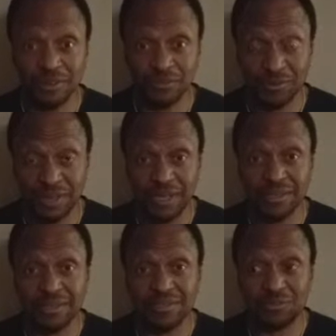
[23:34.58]
Right?
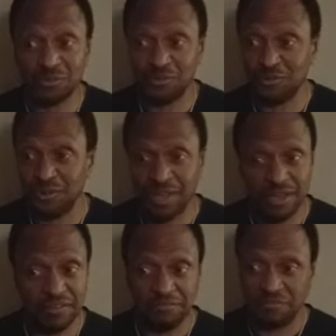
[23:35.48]
So you'll
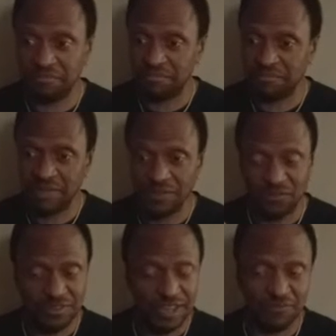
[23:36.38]
have,
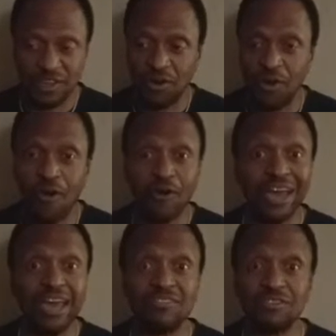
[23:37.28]
if they're all
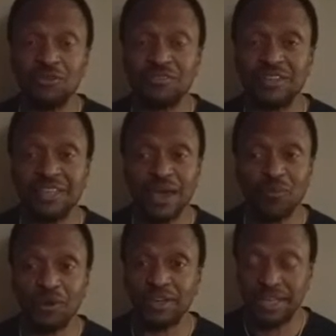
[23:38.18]
8th notes in
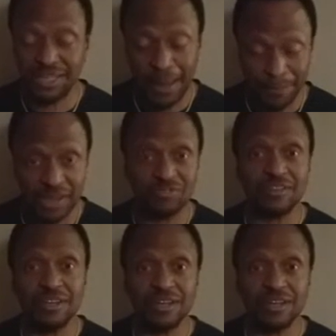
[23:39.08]
that measure,